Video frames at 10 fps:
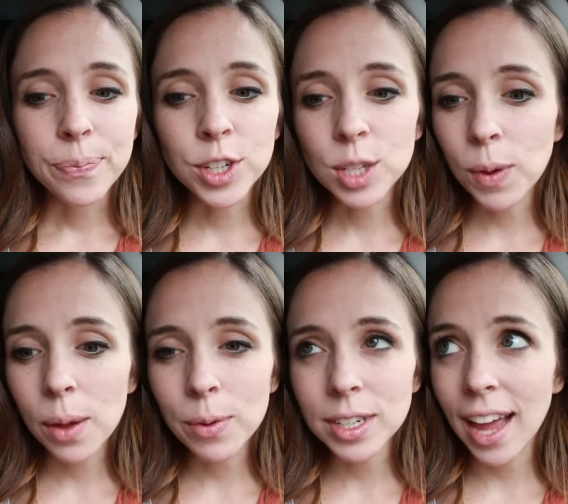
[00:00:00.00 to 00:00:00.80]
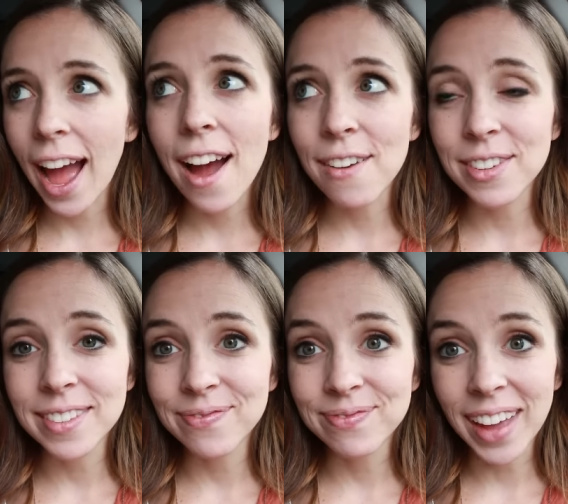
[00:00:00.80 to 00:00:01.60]
just be able to have,
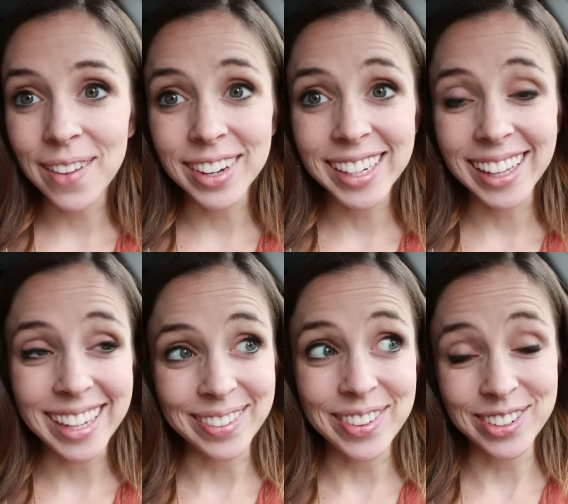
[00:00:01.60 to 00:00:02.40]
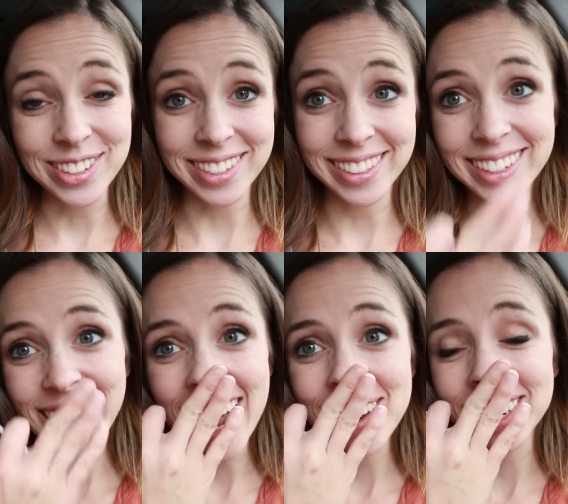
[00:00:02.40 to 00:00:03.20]
I'm gonna get like emotional.
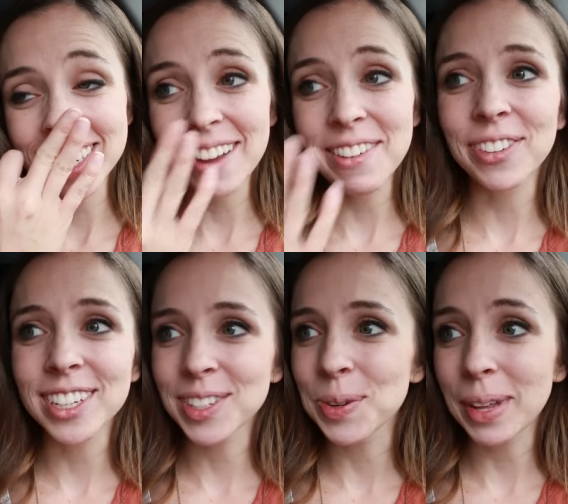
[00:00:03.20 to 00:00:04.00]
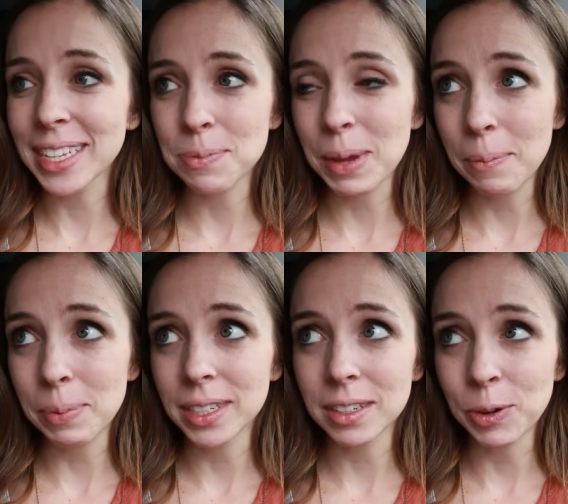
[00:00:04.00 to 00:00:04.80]
I feel so blessed to be
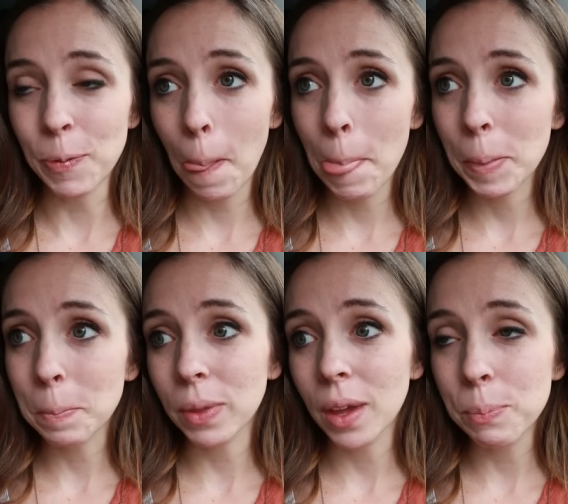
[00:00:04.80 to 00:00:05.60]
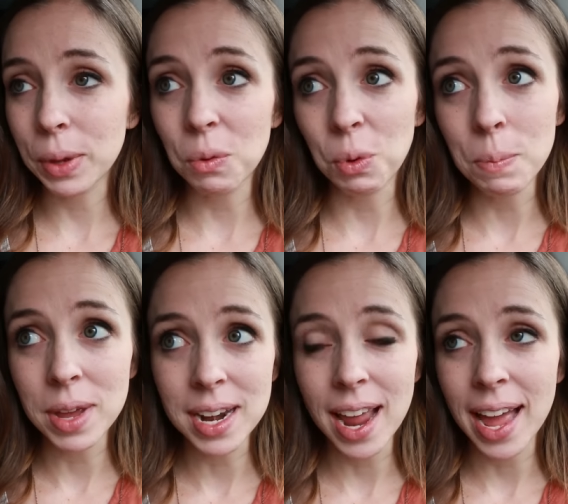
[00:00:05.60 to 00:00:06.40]
able to be a
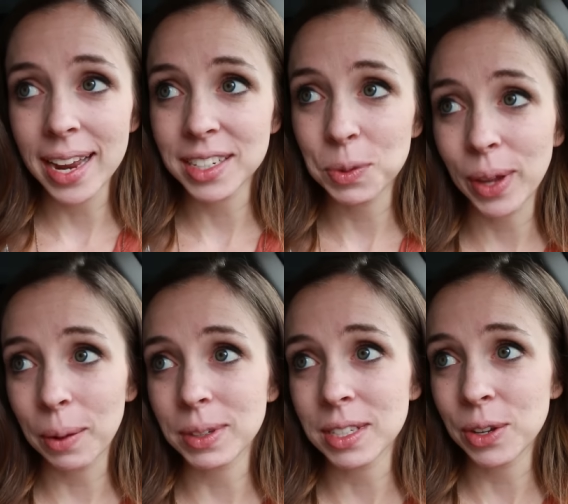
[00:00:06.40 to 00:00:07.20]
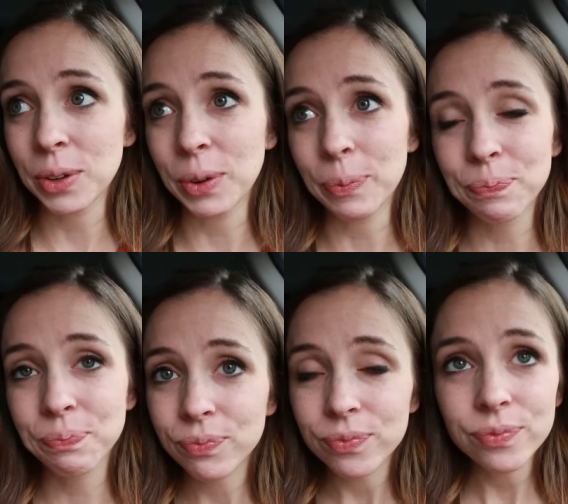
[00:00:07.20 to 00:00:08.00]
woman and to be able to
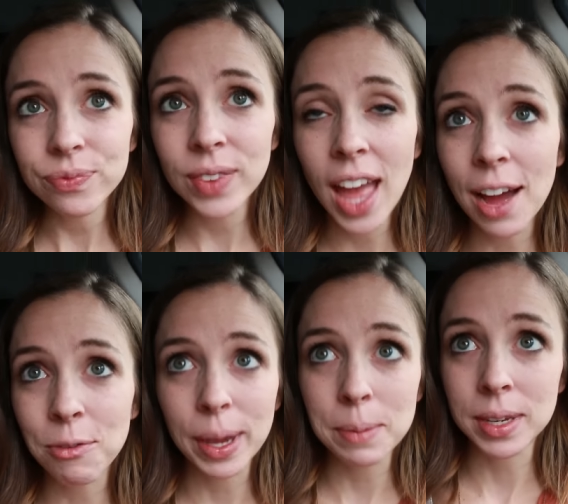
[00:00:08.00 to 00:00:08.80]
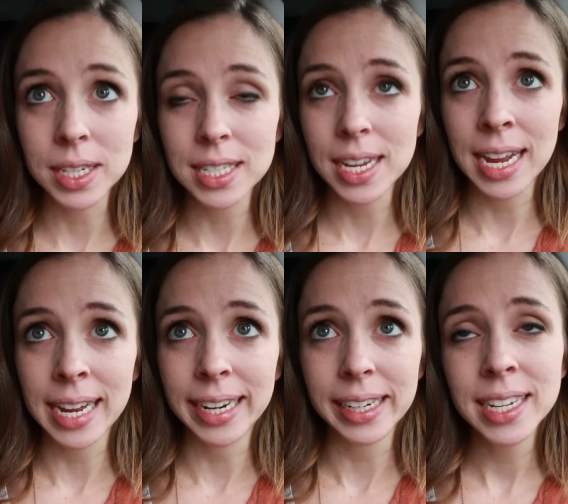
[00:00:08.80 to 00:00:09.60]
have babies
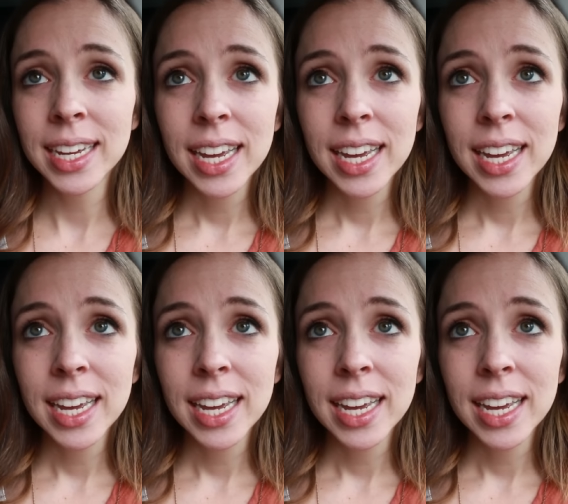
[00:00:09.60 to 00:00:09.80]
and